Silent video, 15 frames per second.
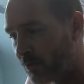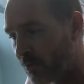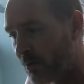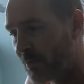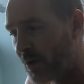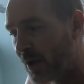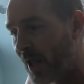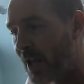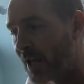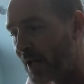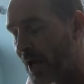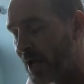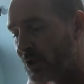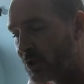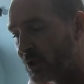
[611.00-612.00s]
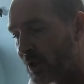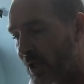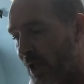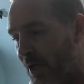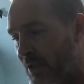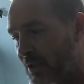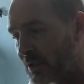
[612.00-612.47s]
criminal allegation
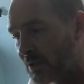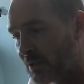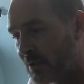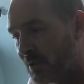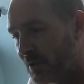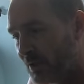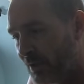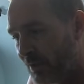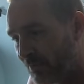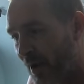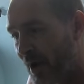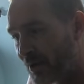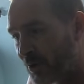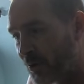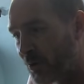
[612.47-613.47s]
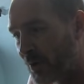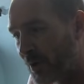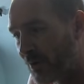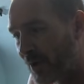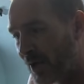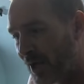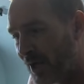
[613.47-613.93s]
against Mark Donald
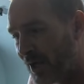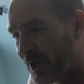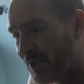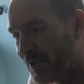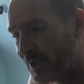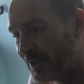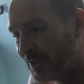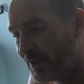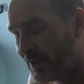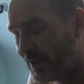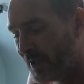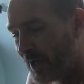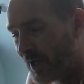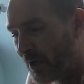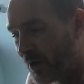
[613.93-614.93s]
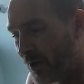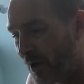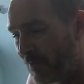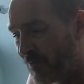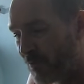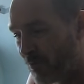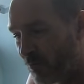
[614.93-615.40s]
Eric Keen, and I
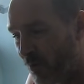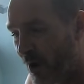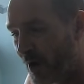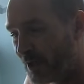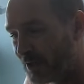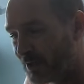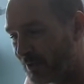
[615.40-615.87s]
have the right